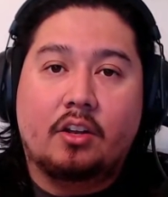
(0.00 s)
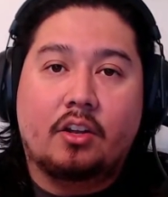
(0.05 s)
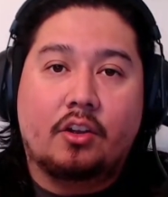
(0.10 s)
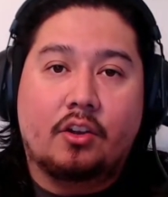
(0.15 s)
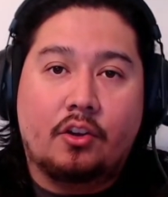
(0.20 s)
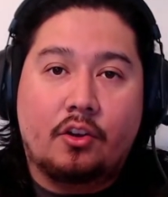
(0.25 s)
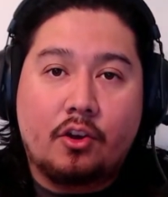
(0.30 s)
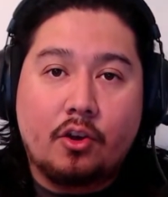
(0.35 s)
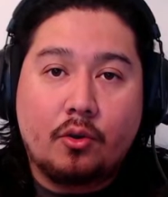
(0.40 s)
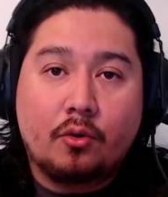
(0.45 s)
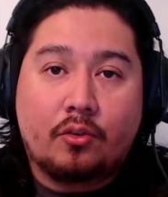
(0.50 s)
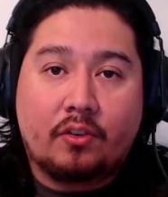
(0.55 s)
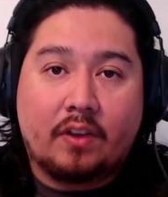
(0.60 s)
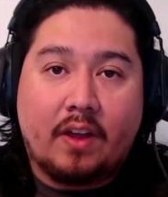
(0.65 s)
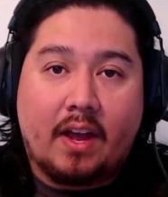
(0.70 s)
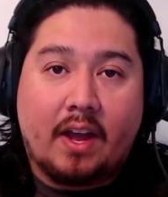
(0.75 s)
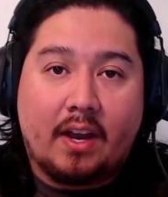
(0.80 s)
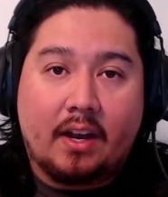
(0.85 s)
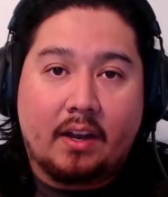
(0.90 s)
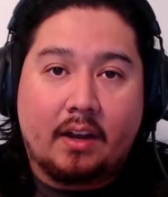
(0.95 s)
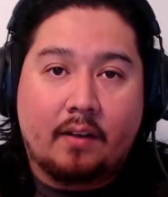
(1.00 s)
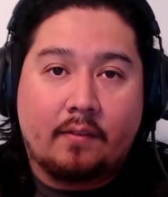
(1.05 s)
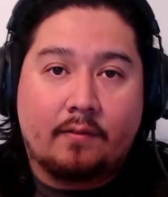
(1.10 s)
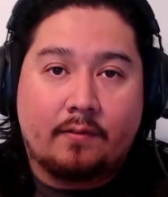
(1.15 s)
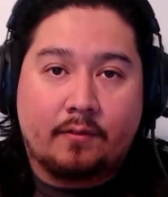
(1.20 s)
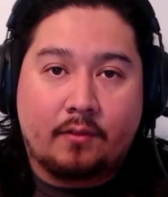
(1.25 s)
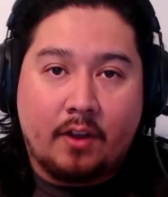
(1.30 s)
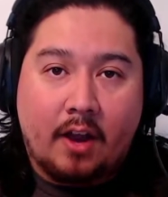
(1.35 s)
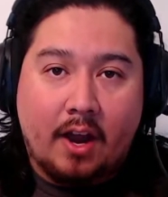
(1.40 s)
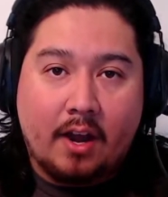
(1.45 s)
new set of
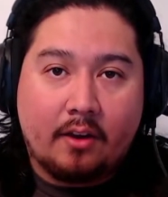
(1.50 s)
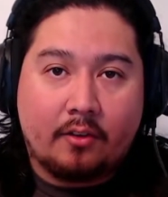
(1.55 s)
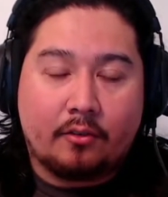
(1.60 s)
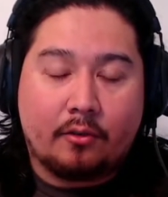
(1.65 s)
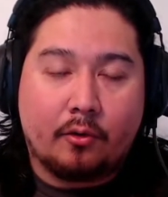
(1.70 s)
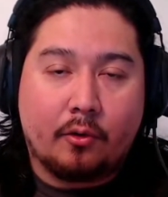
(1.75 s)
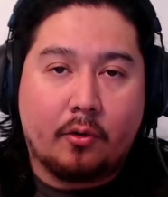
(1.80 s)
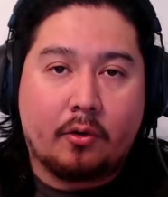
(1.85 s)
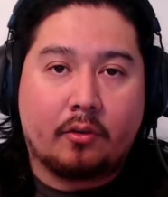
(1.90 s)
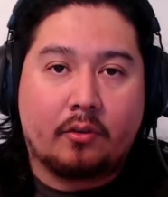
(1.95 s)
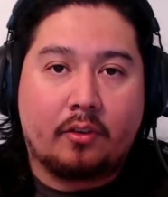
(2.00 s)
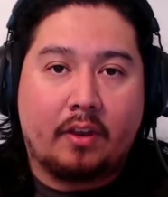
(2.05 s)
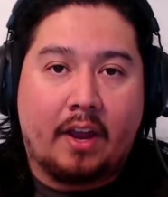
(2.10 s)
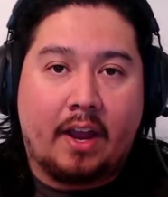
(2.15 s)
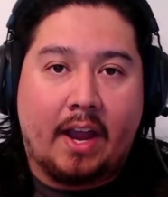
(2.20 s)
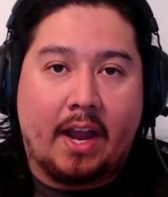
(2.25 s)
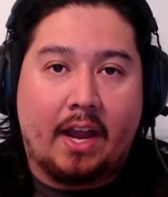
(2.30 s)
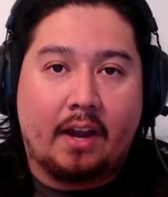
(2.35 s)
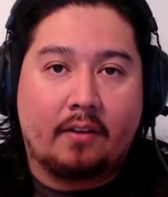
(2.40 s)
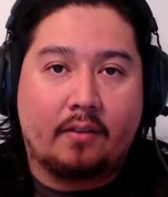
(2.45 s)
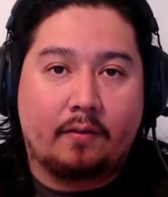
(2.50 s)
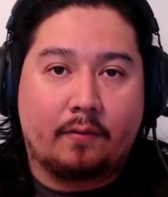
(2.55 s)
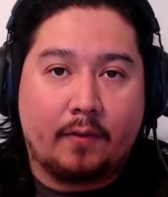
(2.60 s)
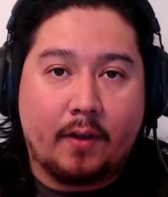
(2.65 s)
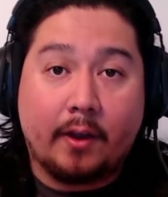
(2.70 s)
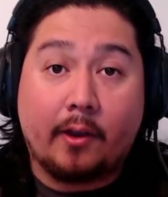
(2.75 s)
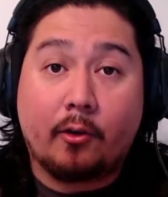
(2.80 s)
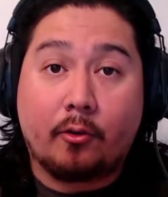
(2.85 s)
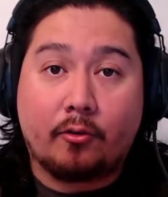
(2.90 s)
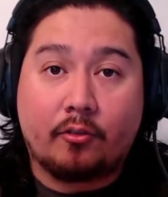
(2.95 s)
dinosaurs and
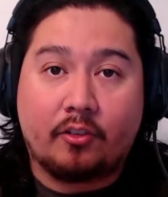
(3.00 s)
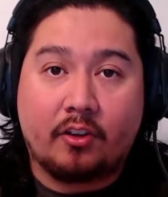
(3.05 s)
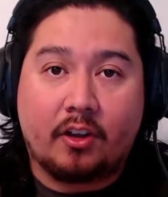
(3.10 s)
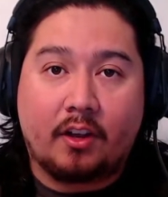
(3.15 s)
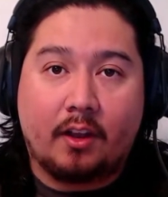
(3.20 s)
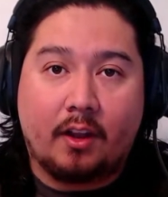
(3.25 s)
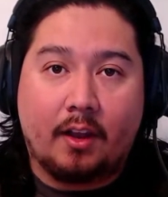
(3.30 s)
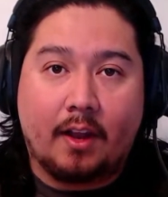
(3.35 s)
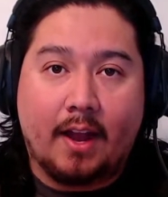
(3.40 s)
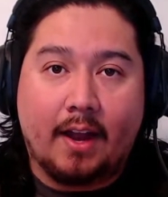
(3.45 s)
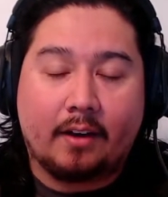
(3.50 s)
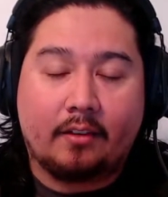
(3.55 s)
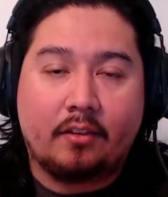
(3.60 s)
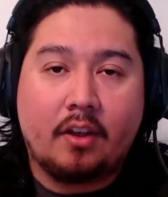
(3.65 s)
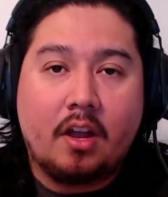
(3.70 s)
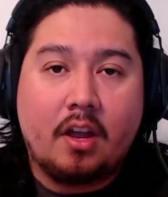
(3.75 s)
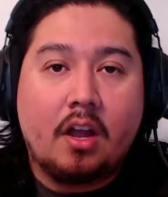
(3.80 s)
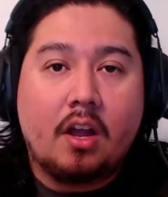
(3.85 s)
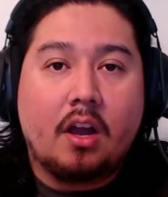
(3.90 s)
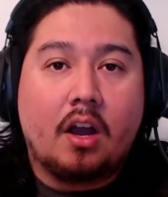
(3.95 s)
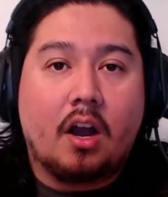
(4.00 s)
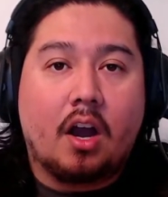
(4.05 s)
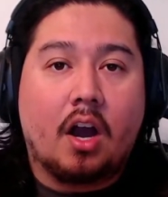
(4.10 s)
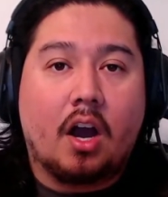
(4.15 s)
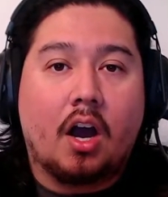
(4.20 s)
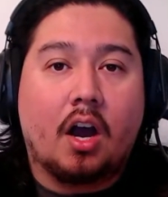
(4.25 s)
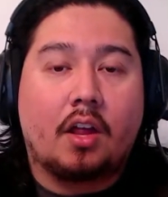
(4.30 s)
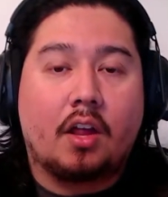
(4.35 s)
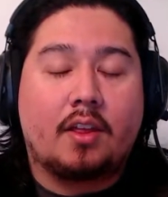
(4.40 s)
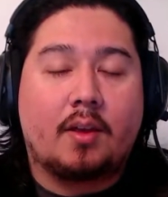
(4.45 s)
figures to collect.
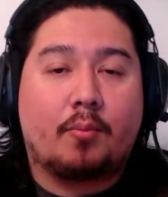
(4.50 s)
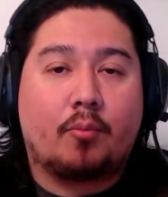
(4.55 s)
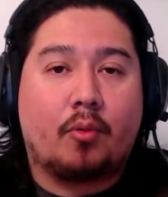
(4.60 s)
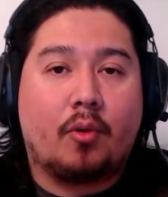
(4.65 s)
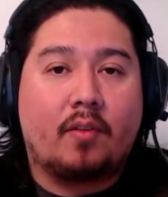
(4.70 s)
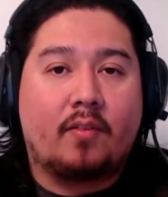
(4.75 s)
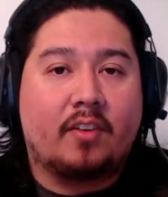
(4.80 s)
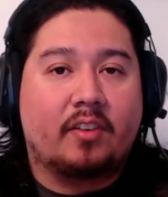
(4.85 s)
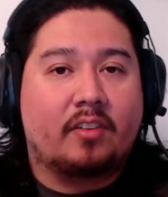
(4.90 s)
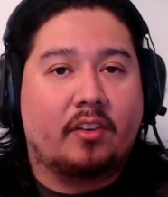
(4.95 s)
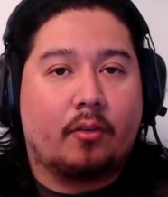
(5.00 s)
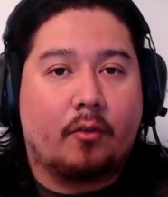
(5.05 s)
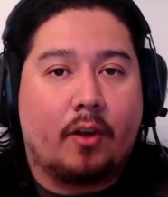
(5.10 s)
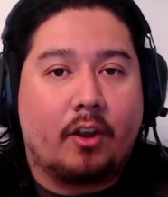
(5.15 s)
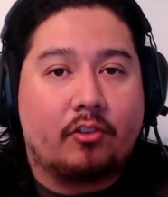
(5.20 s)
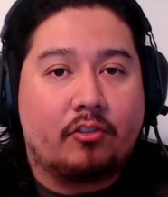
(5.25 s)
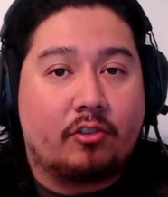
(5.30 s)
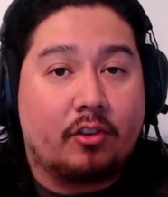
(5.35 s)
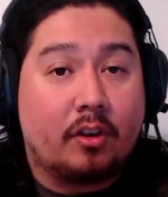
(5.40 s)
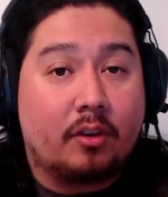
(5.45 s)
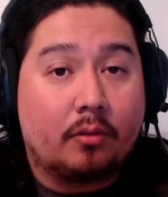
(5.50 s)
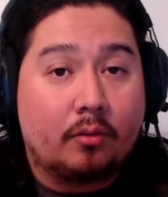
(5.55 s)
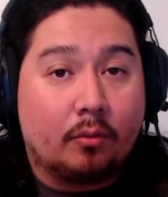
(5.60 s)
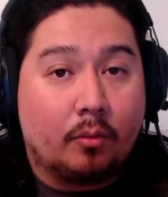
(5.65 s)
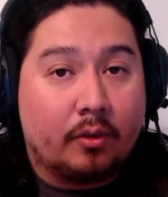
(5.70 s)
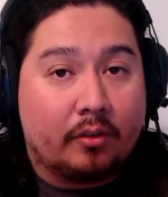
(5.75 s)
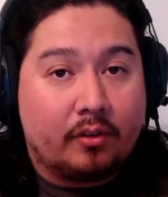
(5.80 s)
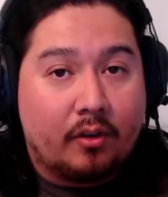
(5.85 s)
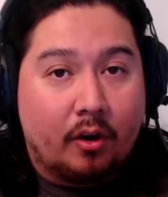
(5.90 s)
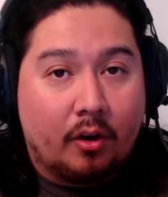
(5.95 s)
The previous iteration
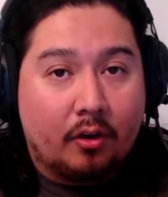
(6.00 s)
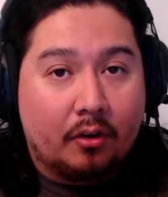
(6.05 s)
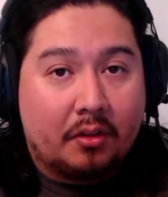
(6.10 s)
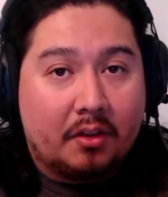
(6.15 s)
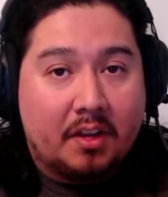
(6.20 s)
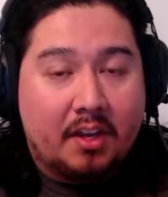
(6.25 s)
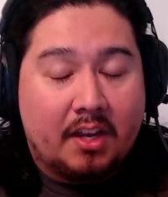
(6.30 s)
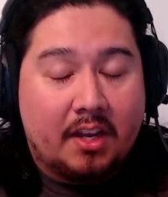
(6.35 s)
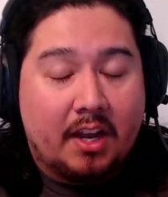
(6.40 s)
was called the